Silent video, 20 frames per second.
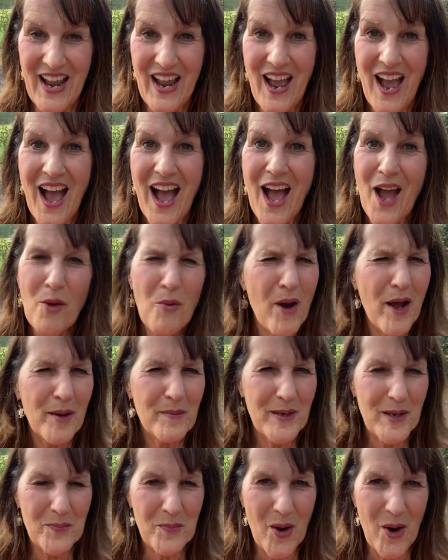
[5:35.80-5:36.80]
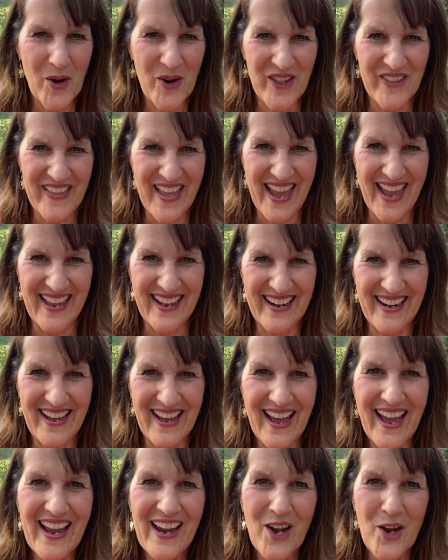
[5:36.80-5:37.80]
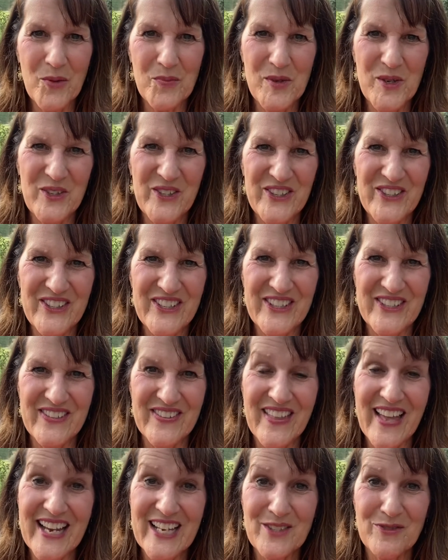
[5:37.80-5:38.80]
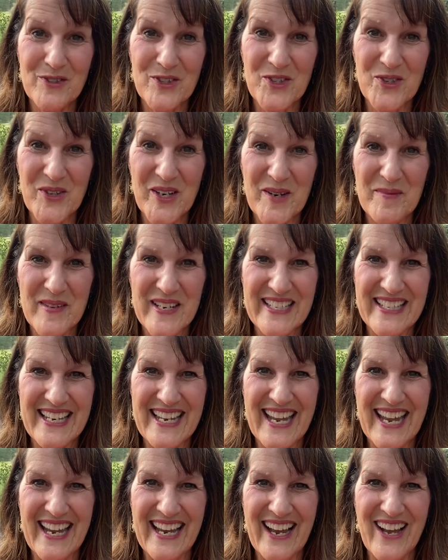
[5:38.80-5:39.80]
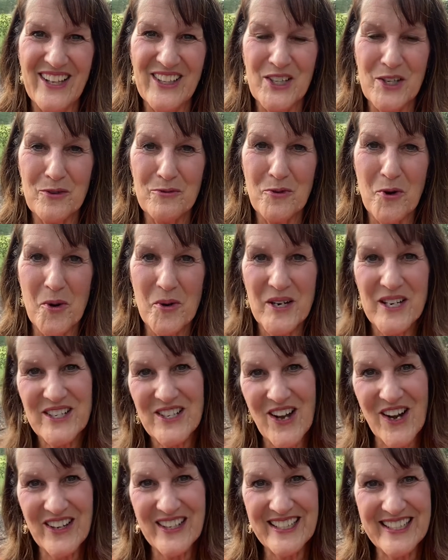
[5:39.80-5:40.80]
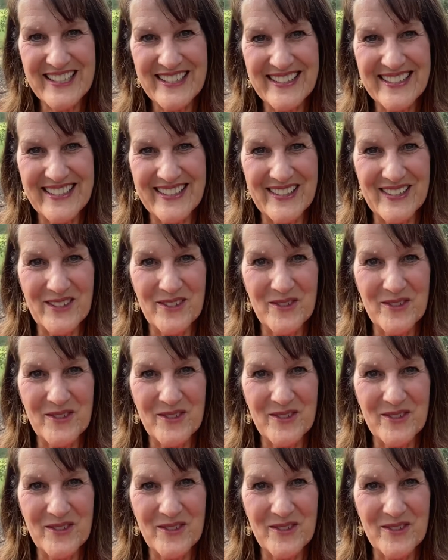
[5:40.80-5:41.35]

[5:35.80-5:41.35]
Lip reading: I want to be part of that. I hope you do too. Thanks for joining me today. I'll look forward to talking to you soon.